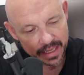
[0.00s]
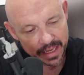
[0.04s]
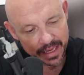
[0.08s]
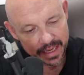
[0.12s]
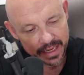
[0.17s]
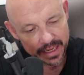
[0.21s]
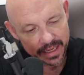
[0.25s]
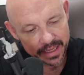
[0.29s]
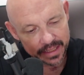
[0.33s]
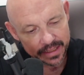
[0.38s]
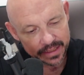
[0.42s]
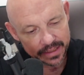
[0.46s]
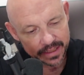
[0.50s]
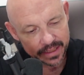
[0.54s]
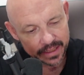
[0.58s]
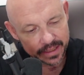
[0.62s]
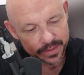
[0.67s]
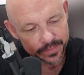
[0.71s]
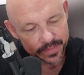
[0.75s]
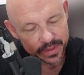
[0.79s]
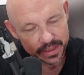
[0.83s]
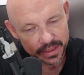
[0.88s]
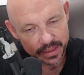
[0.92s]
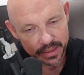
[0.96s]
and
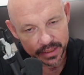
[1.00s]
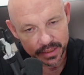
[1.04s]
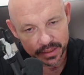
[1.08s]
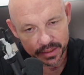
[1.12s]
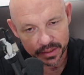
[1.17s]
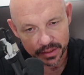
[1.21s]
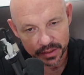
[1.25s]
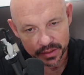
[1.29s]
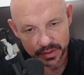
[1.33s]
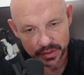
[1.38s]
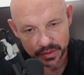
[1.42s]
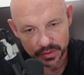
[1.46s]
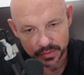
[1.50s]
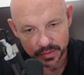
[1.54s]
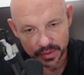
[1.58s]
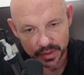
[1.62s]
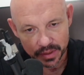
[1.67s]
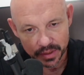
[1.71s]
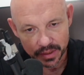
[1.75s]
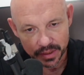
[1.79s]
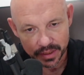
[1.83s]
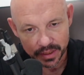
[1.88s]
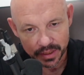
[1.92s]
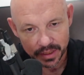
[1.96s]
it didn't look too
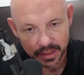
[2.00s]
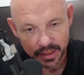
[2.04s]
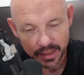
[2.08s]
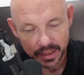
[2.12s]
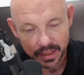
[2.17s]
good.